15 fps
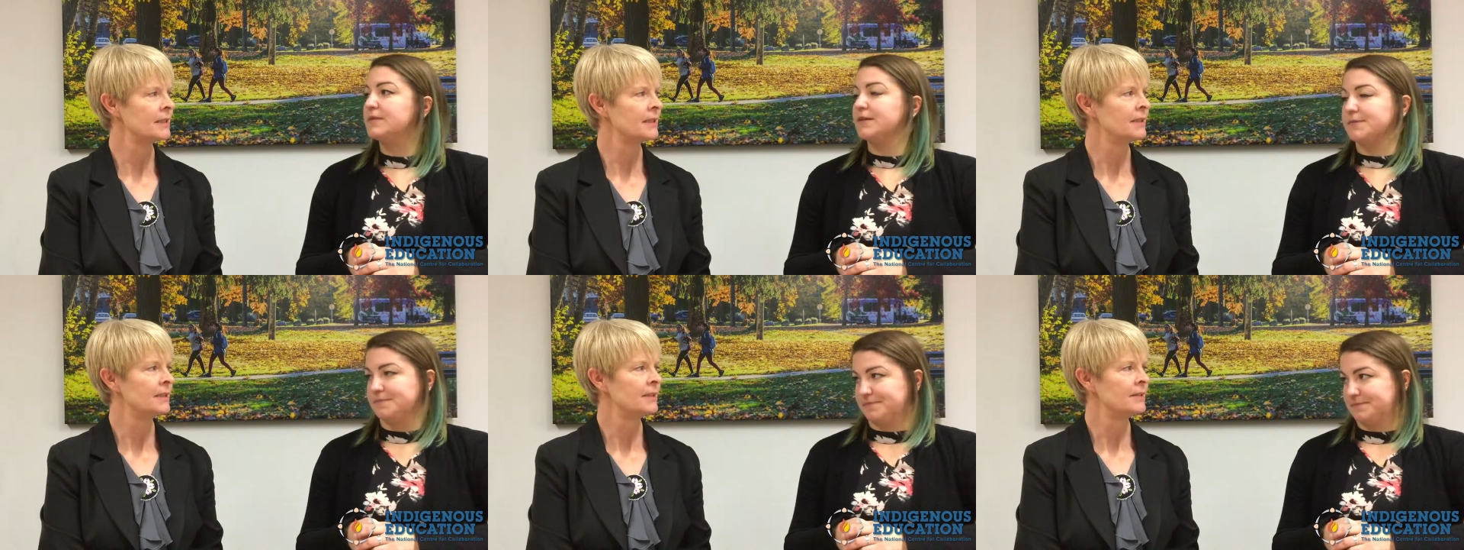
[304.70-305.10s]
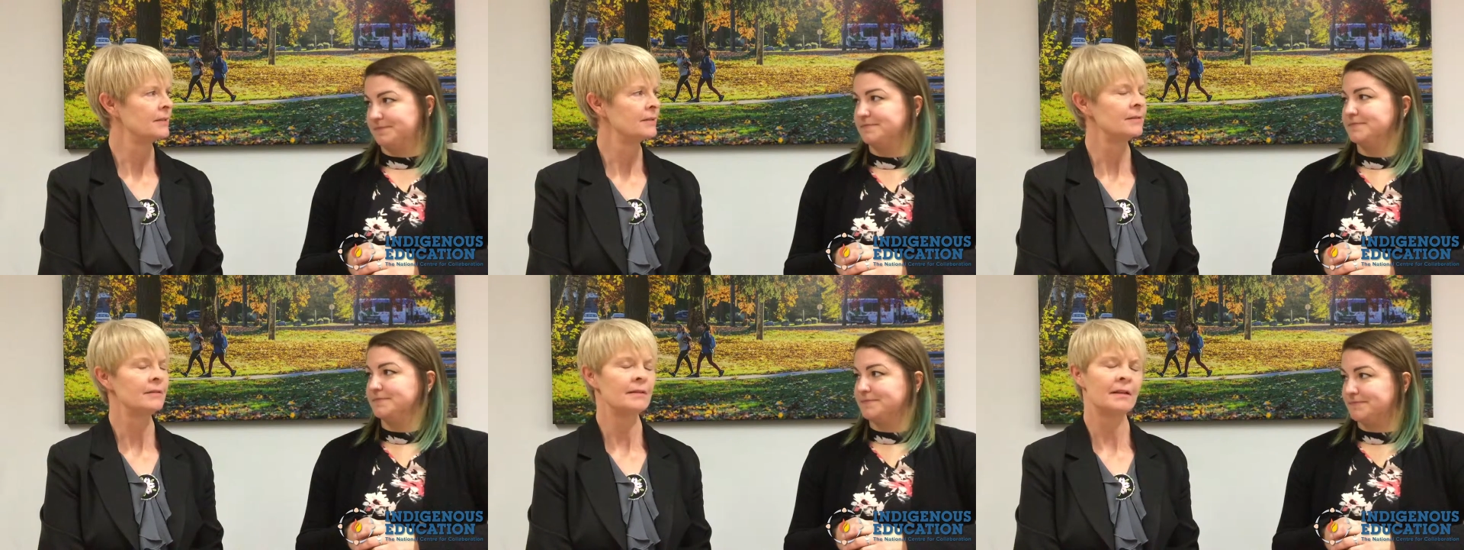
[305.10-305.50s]
Speaker 1: Yeah.
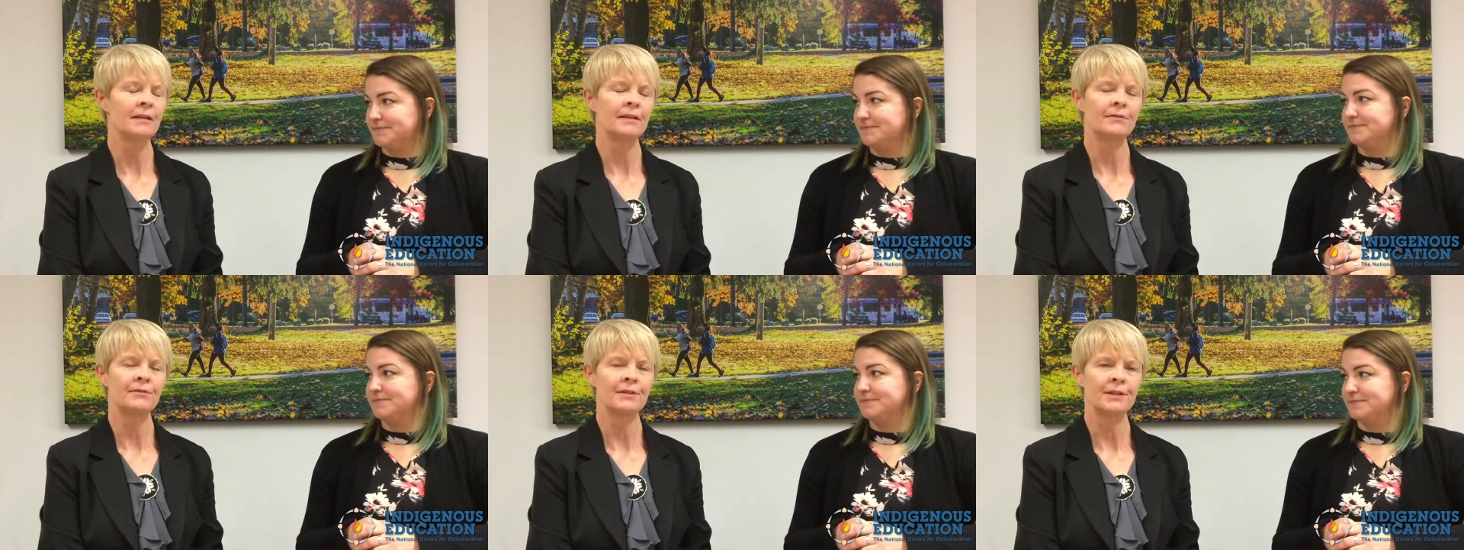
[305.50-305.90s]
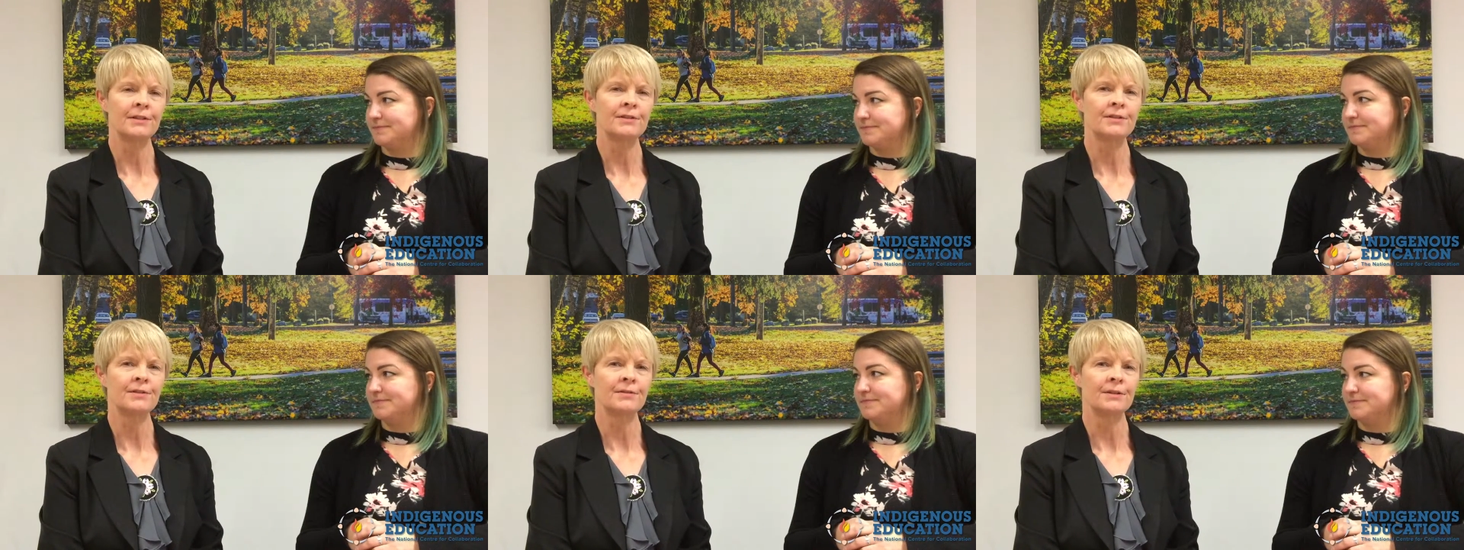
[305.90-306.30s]
Uh, for each
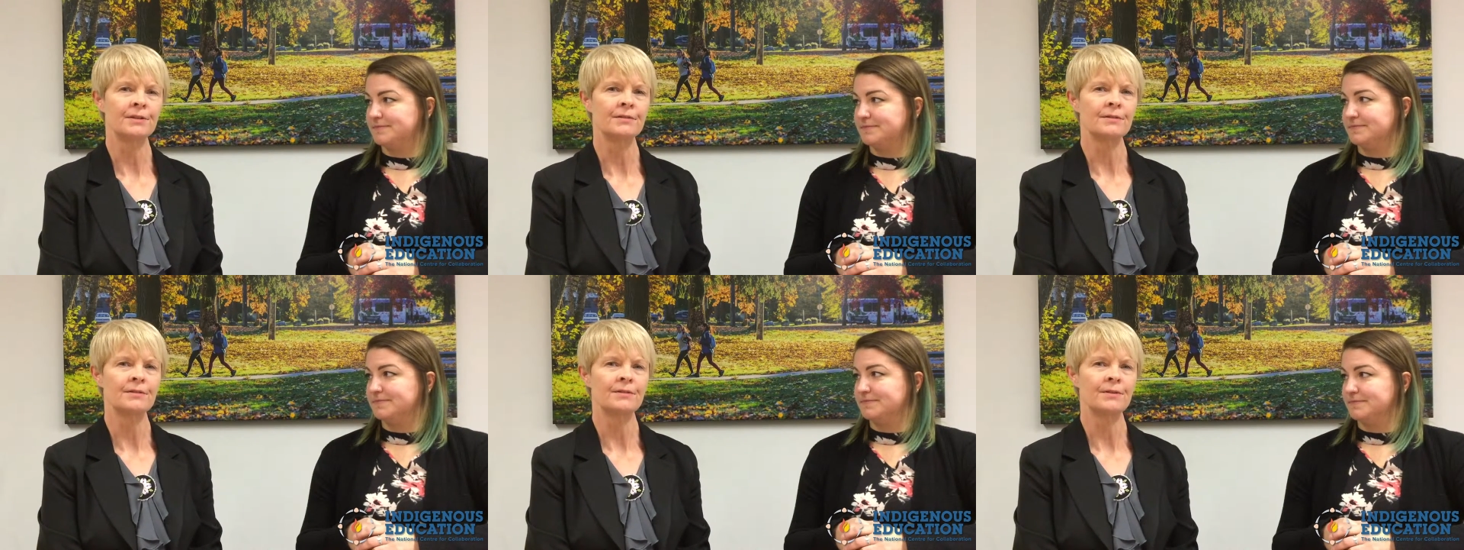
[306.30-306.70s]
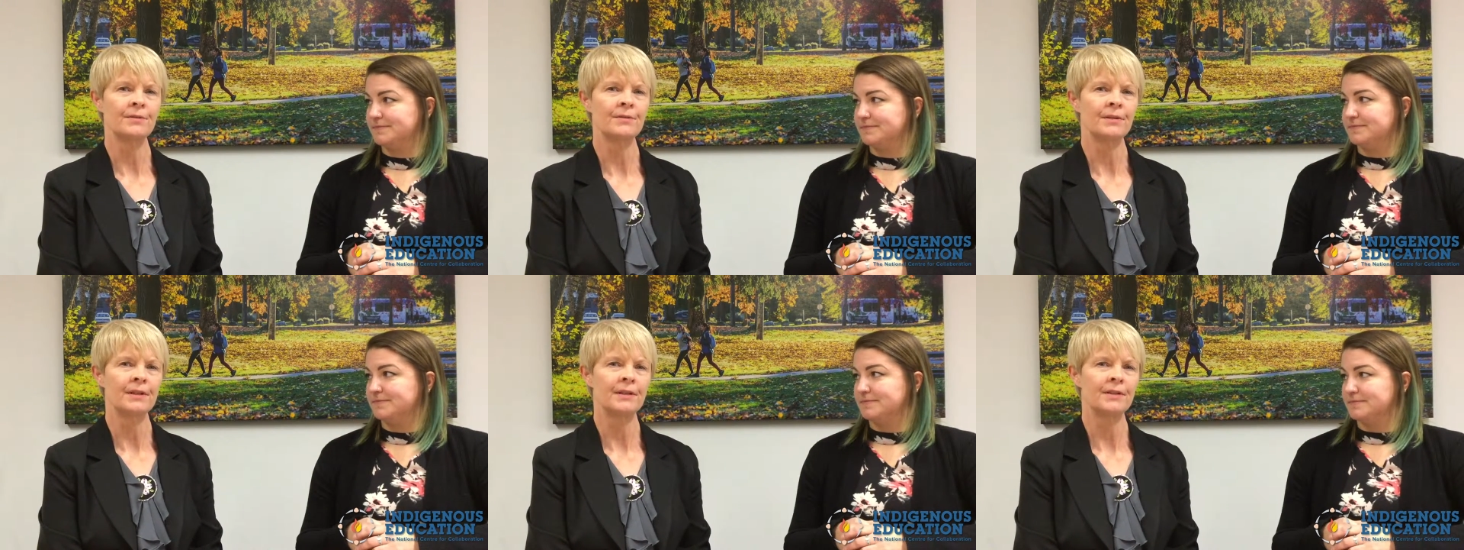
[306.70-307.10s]
student. So
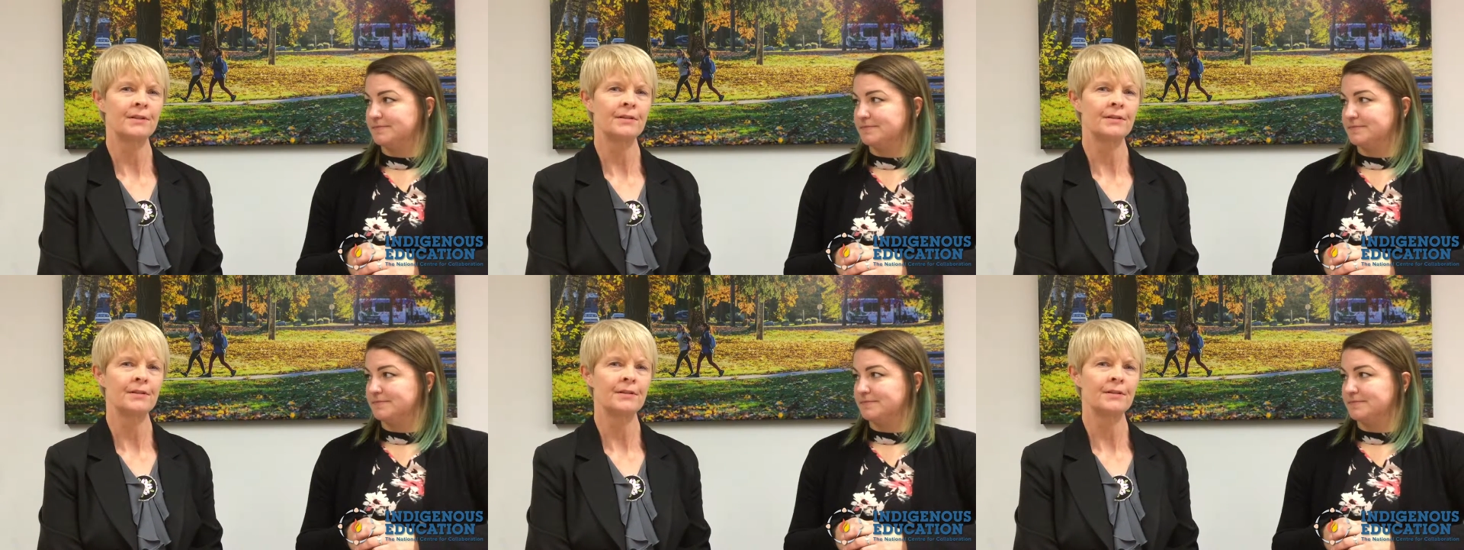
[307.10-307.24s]
then it